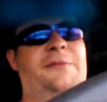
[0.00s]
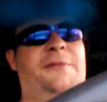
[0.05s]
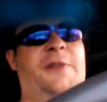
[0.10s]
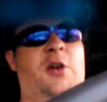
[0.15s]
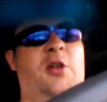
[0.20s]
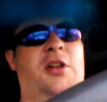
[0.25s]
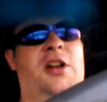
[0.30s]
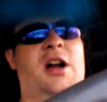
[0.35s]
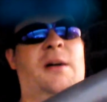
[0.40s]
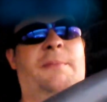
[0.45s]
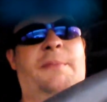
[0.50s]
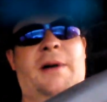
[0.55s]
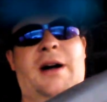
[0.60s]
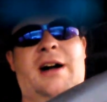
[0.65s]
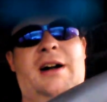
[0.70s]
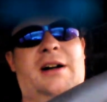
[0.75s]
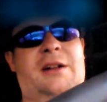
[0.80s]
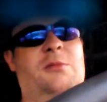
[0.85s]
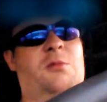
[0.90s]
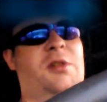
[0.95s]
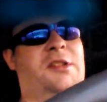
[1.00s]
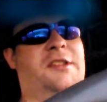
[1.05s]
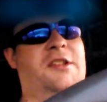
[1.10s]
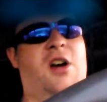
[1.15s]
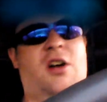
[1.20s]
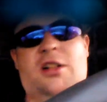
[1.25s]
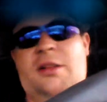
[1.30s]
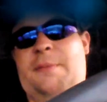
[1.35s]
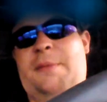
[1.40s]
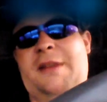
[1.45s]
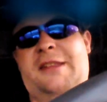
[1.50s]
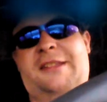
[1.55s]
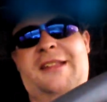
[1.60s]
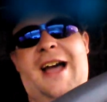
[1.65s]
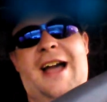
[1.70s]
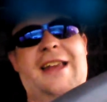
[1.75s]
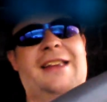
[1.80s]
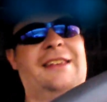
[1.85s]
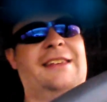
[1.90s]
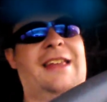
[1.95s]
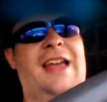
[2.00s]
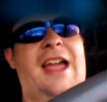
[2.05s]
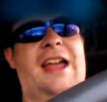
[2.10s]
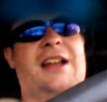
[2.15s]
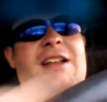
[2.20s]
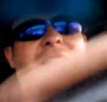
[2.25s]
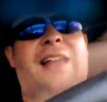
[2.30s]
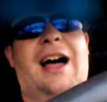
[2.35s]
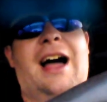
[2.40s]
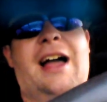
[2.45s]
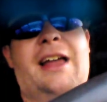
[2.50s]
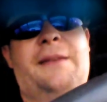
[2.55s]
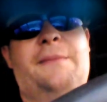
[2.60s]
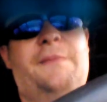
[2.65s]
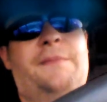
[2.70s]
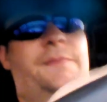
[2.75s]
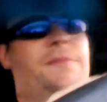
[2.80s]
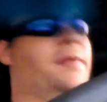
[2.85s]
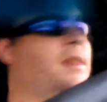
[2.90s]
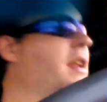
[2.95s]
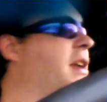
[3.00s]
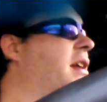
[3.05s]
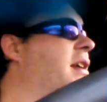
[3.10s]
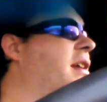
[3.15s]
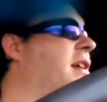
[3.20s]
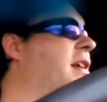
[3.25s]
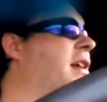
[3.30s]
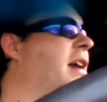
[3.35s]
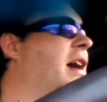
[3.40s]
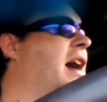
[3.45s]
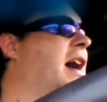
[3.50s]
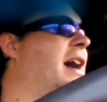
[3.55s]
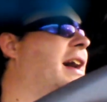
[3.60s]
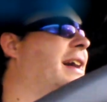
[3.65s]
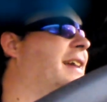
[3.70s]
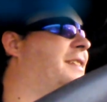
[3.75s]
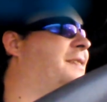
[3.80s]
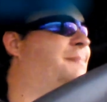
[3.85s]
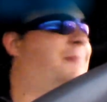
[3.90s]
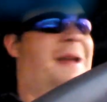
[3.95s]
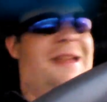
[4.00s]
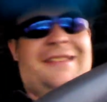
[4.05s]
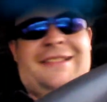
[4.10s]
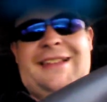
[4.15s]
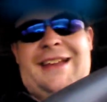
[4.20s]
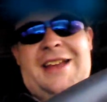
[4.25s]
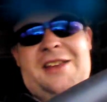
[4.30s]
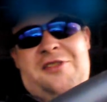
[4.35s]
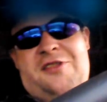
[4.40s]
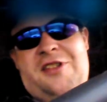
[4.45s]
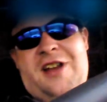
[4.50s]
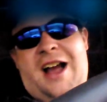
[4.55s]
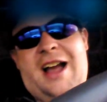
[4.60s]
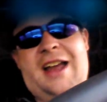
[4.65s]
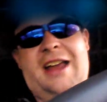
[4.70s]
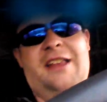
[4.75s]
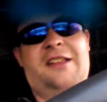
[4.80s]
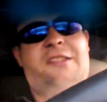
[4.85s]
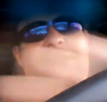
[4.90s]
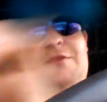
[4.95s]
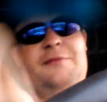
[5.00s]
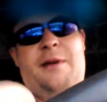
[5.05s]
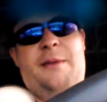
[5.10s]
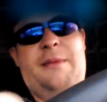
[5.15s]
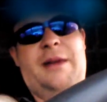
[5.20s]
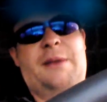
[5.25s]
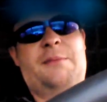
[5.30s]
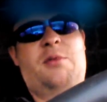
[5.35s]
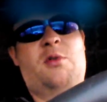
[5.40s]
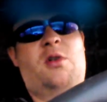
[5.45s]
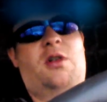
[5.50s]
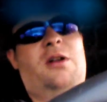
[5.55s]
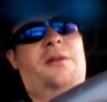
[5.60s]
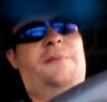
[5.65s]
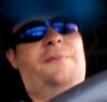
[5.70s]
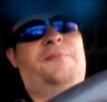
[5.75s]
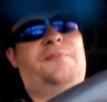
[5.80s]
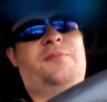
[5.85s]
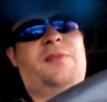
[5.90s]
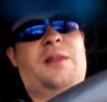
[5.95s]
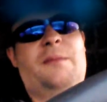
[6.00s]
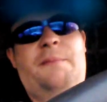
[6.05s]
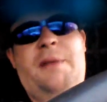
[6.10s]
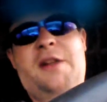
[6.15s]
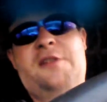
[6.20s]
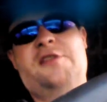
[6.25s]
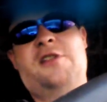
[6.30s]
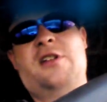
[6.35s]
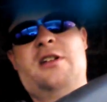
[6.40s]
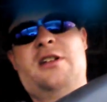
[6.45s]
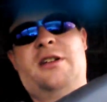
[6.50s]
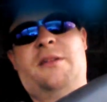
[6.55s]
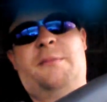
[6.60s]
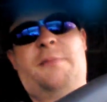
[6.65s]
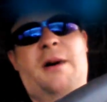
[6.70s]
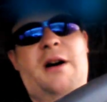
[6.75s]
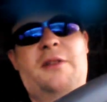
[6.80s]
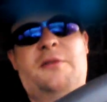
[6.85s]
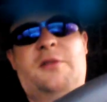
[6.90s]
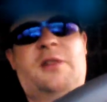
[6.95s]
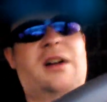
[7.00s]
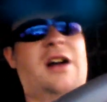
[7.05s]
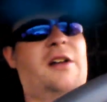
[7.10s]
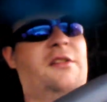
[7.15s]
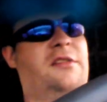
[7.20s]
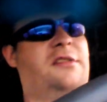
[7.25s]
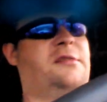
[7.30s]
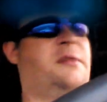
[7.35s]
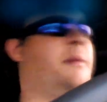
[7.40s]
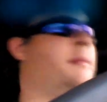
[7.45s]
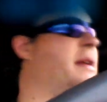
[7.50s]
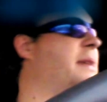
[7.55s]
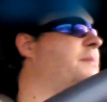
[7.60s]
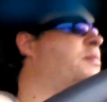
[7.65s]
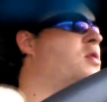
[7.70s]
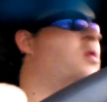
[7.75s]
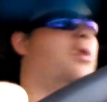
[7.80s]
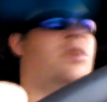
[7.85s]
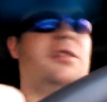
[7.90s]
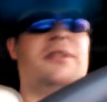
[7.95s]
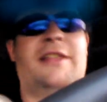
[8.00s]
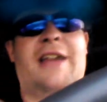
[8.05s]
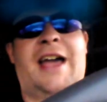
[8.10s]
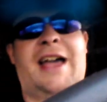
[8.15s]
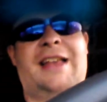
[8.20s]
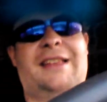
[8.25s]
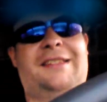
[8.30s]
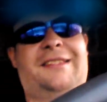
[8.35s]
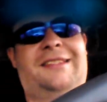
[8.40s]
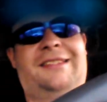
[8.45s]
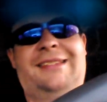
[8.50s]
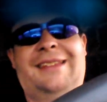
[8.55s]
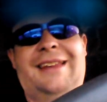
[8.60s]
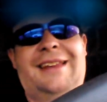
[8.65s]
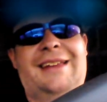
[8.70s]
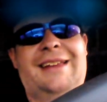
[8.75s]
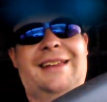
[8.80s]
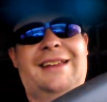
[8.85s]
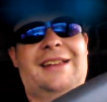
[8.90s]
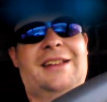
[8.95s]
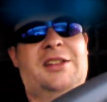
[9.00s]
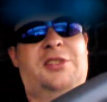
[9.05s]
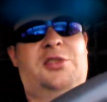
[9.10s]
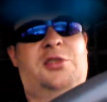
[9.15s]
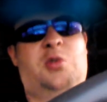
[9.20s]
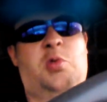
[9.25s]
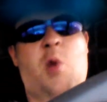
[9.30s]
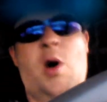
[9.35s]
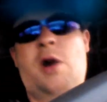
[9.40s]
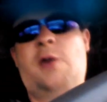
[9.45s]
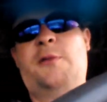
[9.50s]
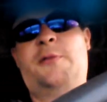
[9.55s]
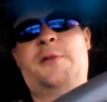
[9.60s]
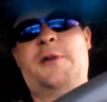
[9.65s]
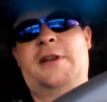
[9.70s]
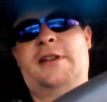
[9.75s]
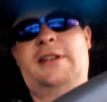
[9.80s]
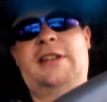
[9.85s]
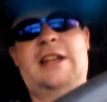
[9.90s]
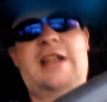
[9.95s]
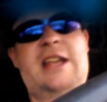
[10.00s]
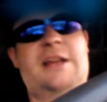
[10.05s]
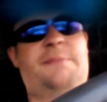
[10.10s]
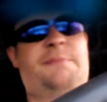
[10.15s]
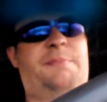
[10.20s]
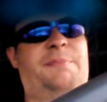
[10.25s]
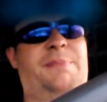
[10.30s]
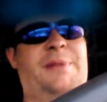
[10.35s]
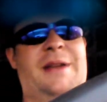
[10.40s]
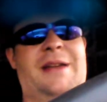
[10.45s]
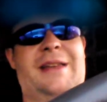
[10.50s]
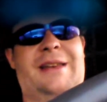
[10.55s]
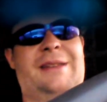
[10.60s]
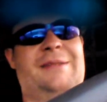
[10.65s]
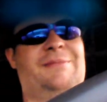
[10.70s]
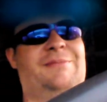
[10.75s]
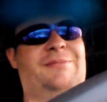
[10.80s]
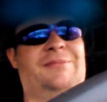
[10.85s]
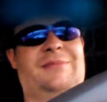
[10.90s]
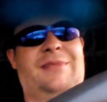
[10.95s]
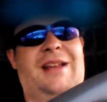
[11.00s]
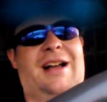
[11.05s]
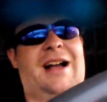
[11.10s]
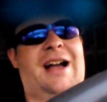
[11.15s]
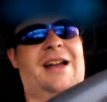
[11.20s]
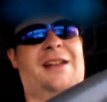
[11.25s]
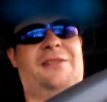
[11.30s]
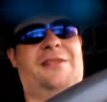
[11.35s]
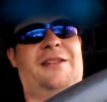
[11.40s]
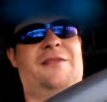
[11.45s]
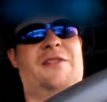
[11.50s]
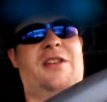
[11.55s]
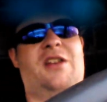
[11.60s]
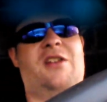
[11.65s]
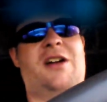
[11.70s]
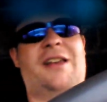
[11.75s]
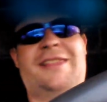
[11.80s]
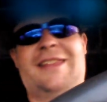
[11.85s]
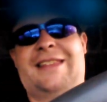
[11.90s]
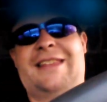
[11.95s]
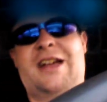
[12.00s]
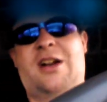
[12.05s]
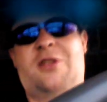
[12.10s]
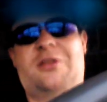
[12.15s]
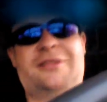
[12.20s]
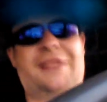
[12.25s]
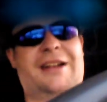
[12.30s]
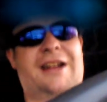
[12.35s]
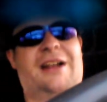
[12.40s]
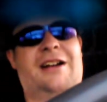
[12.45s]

filling up what's called a Poseidon tank a lot. It's basically a giant swimming pool. Picture an above-ground swimming pool that's 12 foot deep, and I don't even know. I think they hold like